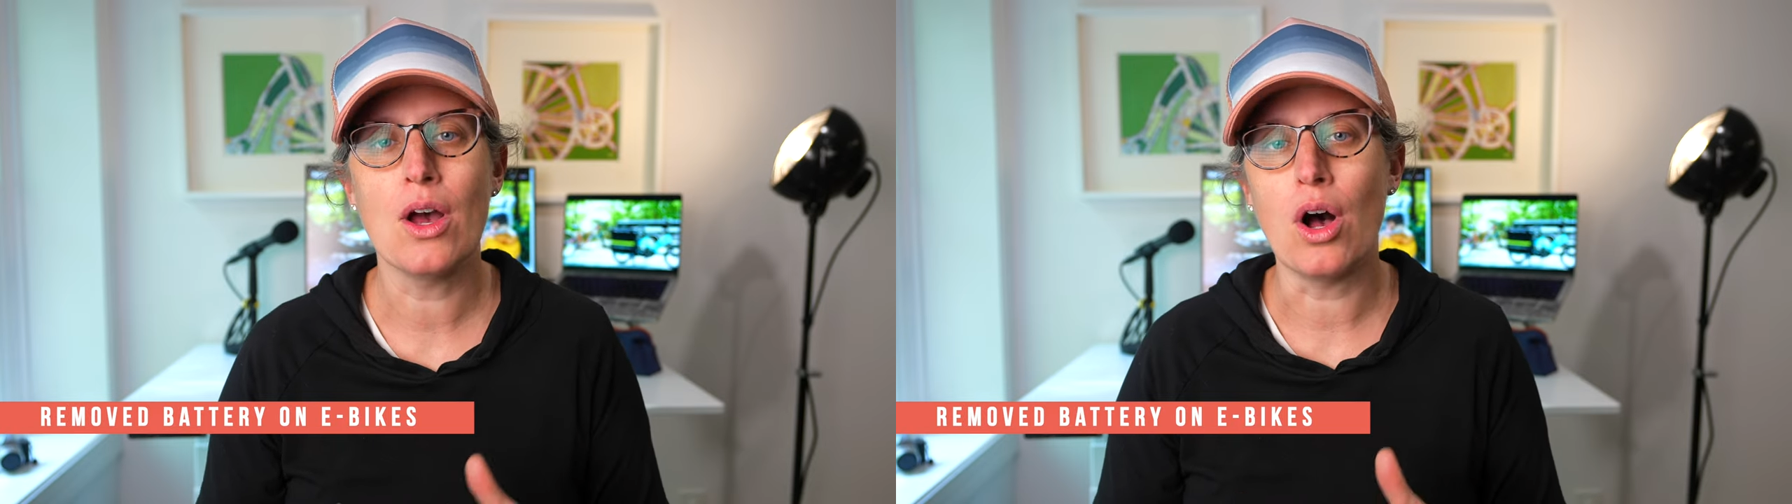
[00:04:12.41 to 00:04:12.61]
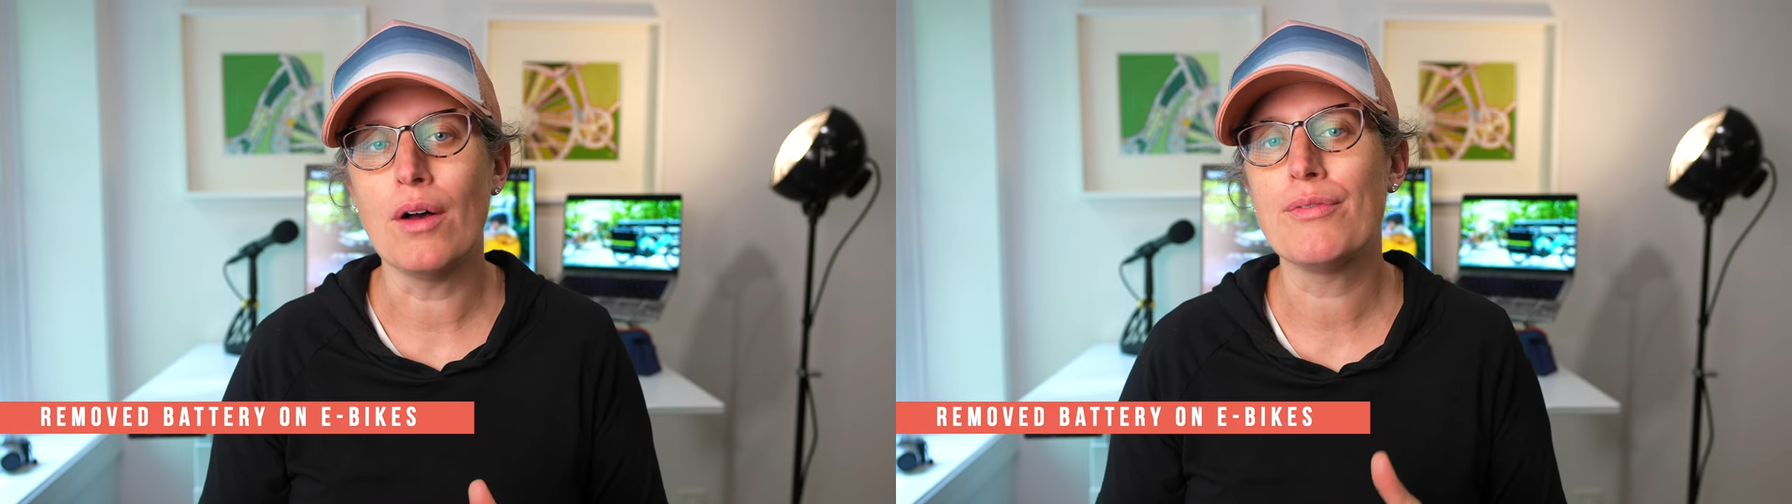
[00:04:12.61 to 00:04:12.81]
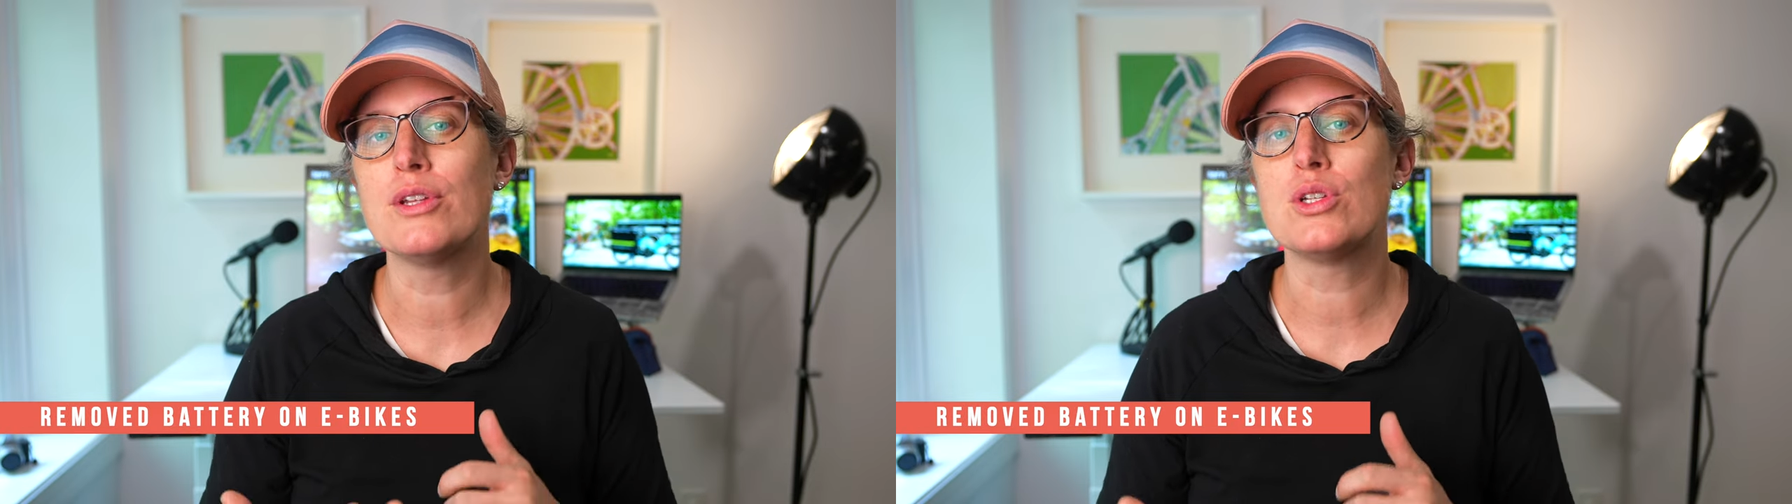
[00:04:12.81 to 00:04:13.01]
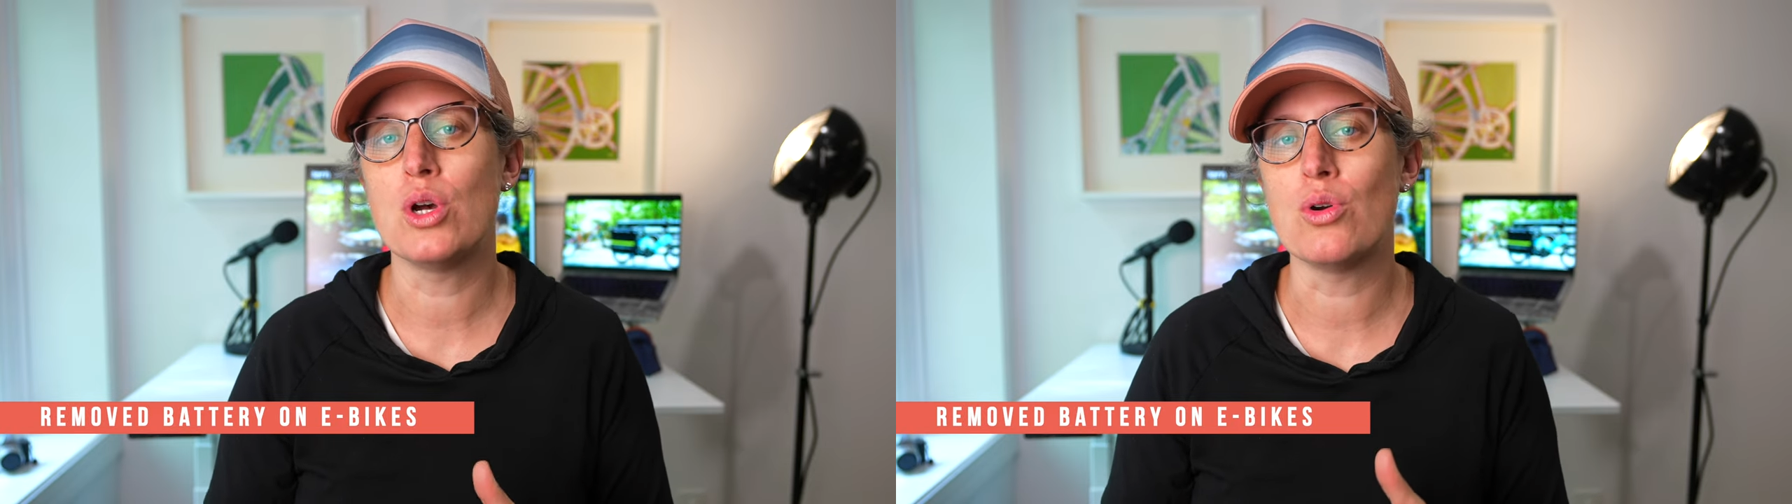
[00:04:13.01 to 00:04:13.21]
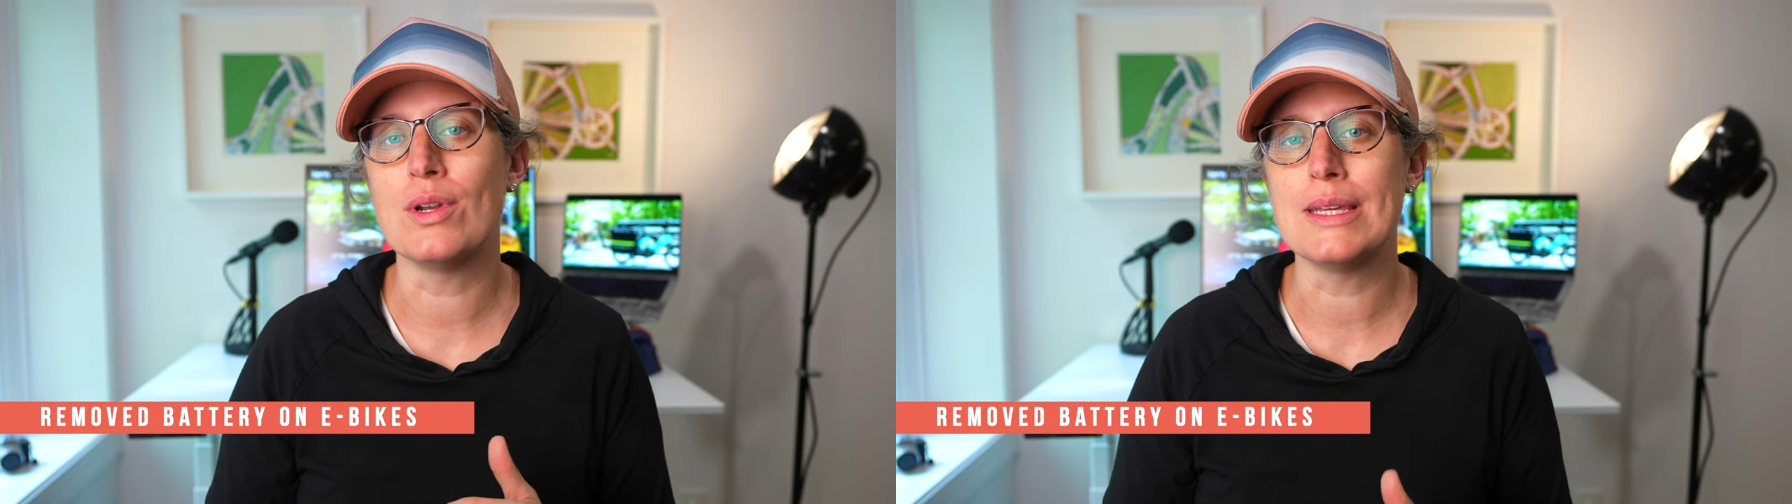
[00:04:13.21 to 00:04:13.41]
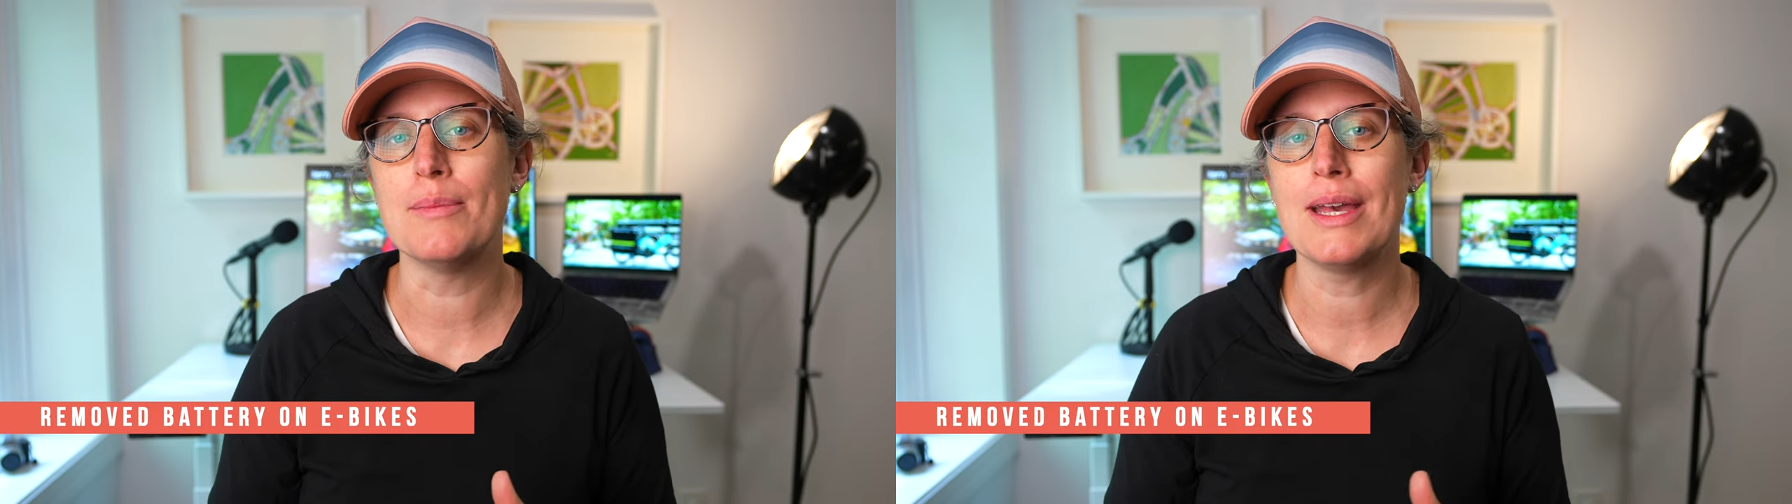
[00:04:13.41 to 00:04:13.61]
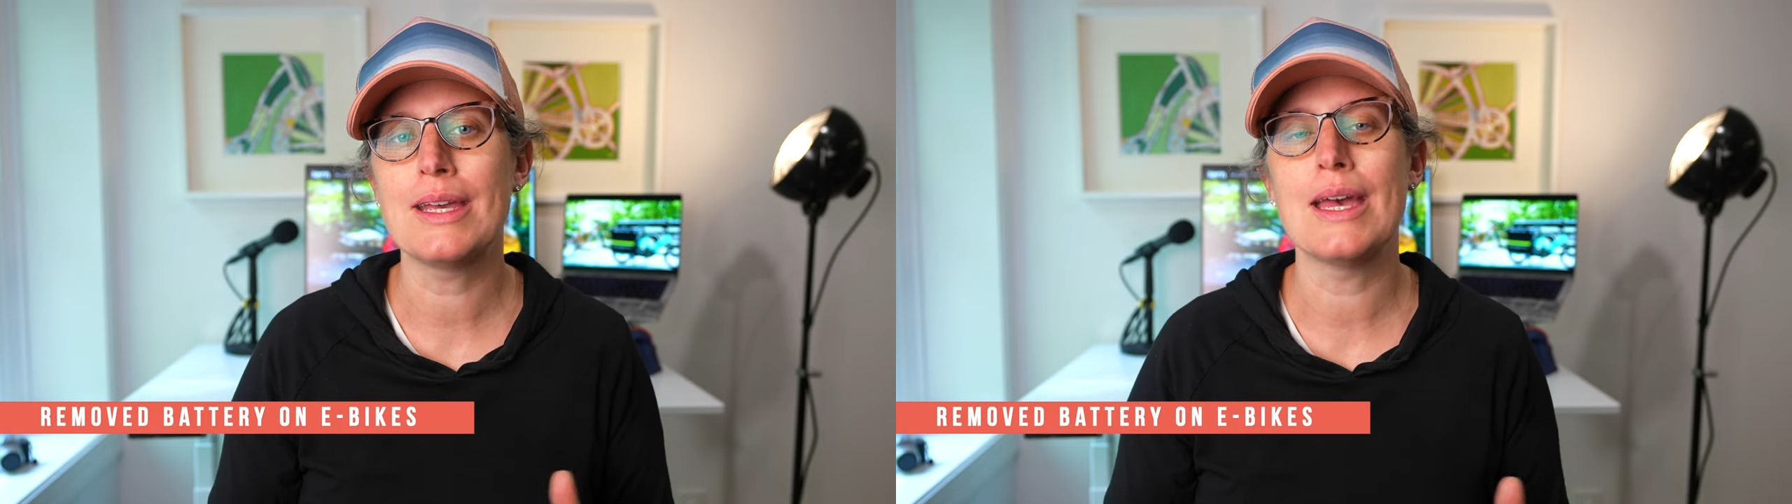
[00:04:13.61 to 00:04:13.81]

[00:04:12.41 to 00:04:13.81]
off the towed e-bike